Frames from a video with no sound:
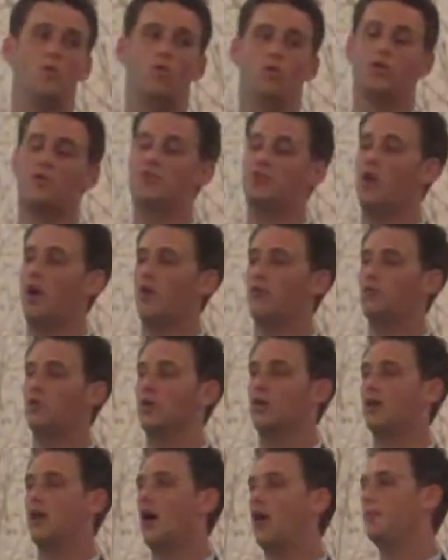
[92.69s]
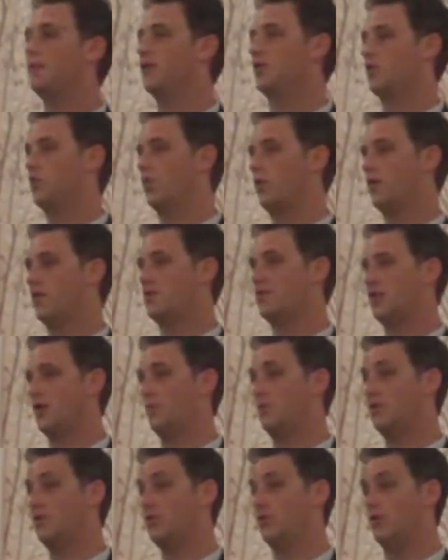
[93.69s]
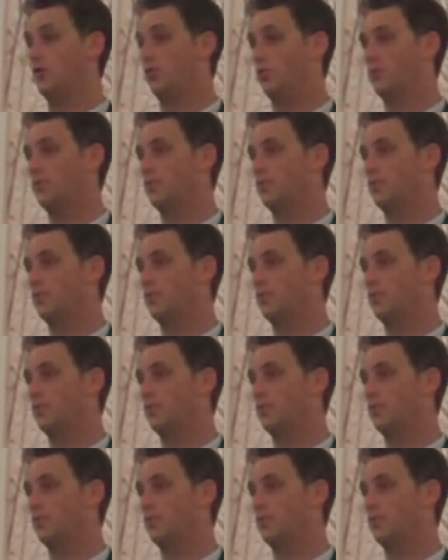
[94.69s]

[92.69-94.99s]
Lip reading: With software coming to where it's coming to,